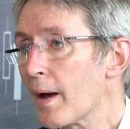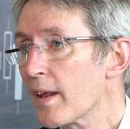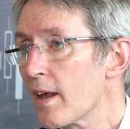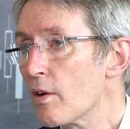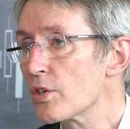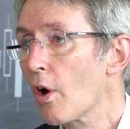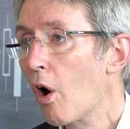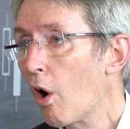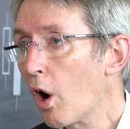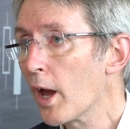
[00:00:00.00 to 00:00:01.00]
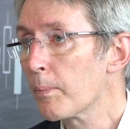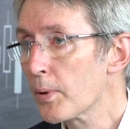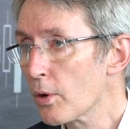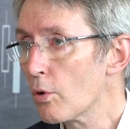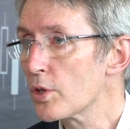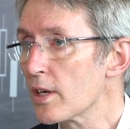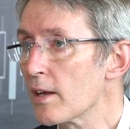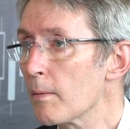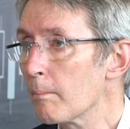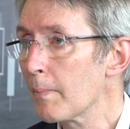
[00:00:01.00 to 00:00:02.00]
about here is high
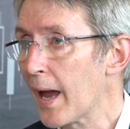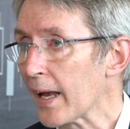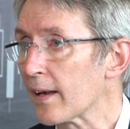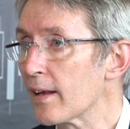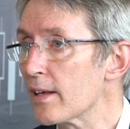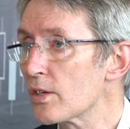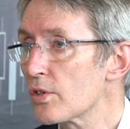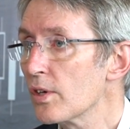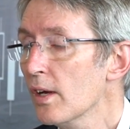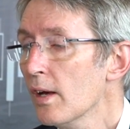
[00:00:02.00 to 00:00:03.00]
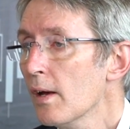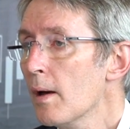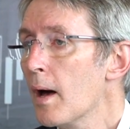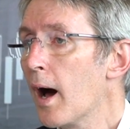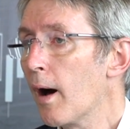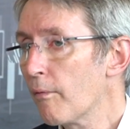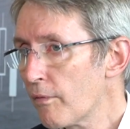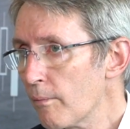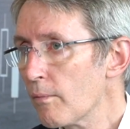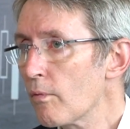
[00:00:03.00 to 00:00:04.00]
purity manganese,
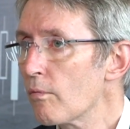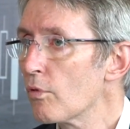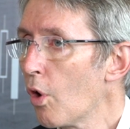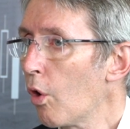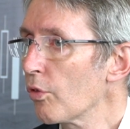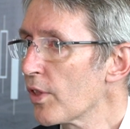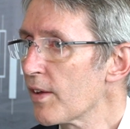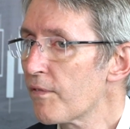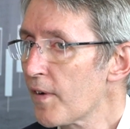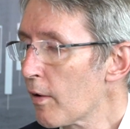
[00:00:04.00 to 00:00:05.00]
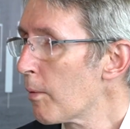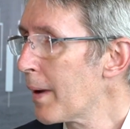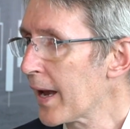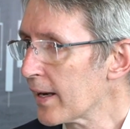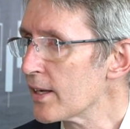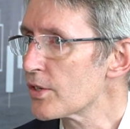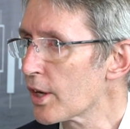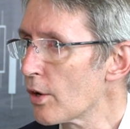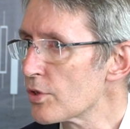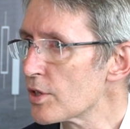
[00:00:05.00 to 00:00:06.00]
not the ferromanganese
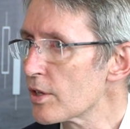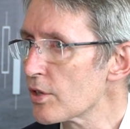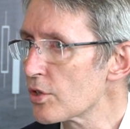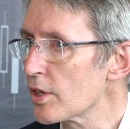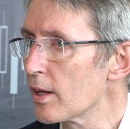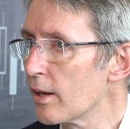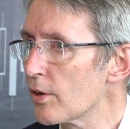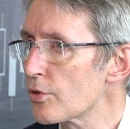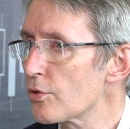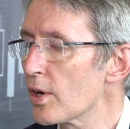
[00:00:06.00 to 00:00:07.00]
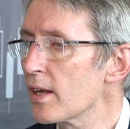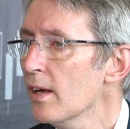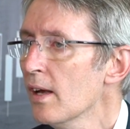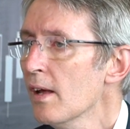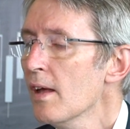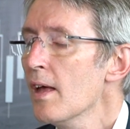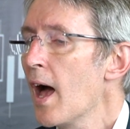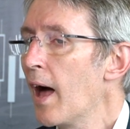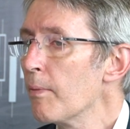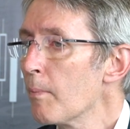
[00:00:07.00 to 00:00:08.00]
that goes into the steel industry.
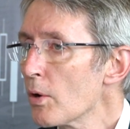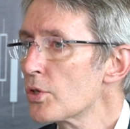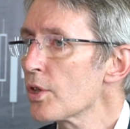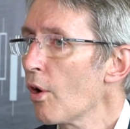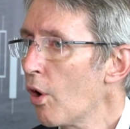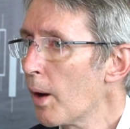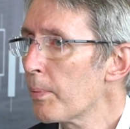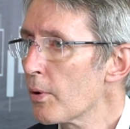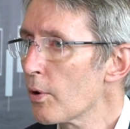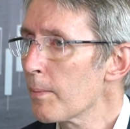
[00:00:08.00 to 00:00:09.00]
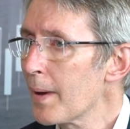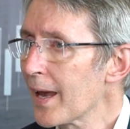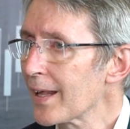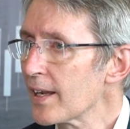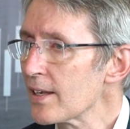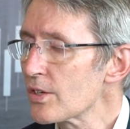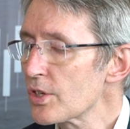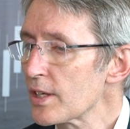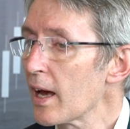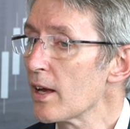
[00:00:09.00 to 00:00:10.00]
And most of the high purity manganese
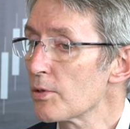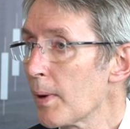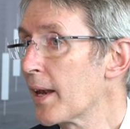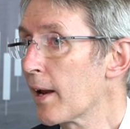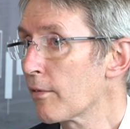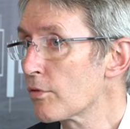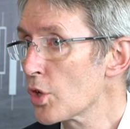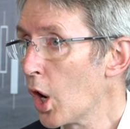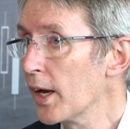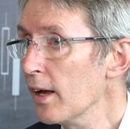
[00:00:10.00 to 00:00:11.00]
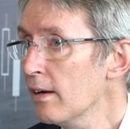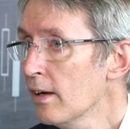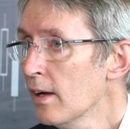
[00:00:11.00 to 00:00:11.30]
today is made out of China,